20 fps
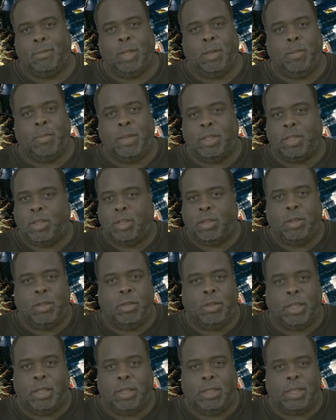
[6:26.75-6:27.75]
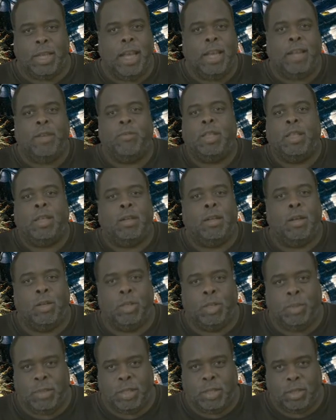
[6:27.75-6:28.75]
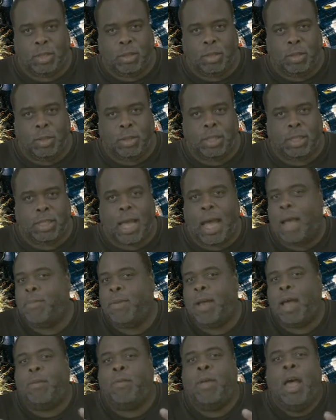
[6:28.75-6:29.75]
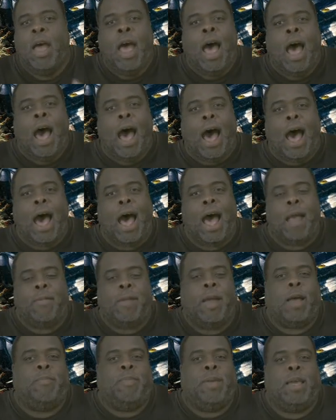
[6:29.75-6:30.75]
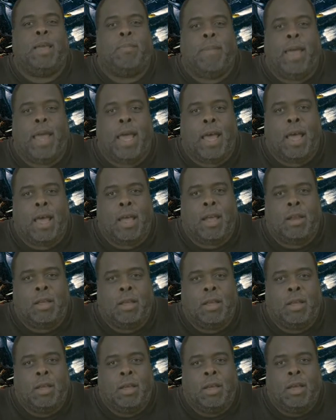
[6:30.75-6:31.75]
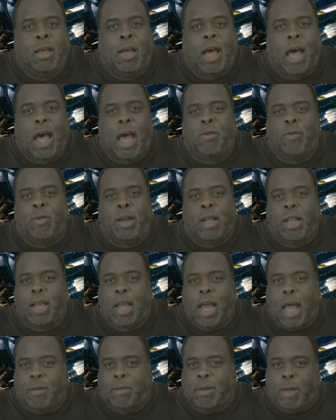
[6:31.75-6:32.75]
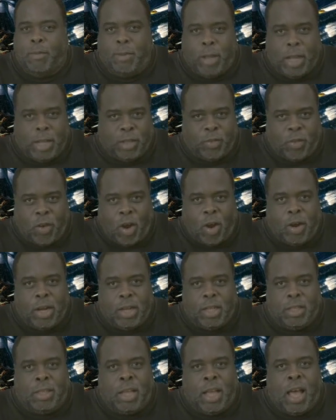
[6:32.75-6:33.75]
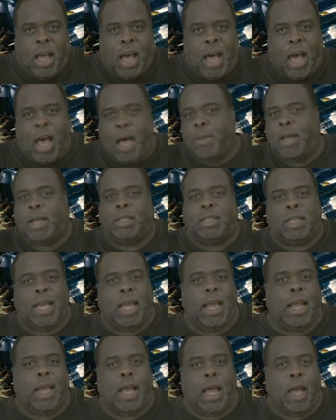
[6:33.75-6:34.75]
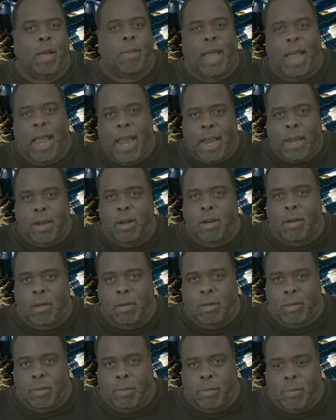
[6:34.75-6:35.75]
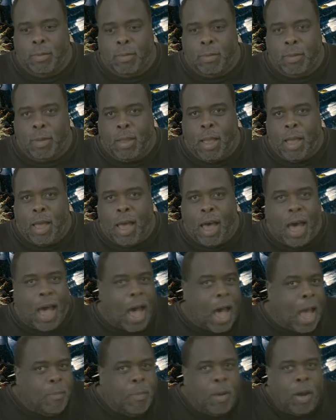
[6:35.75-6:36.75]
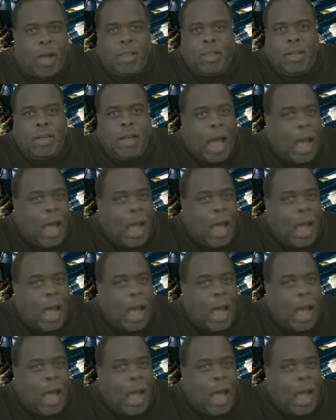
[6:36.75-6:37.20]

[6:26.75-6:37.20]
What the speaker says: Mr. Lucas, anyone that knows Mr. Lucas, I'm not being mad. As far as, I'm not saying I'm a hater. I bought the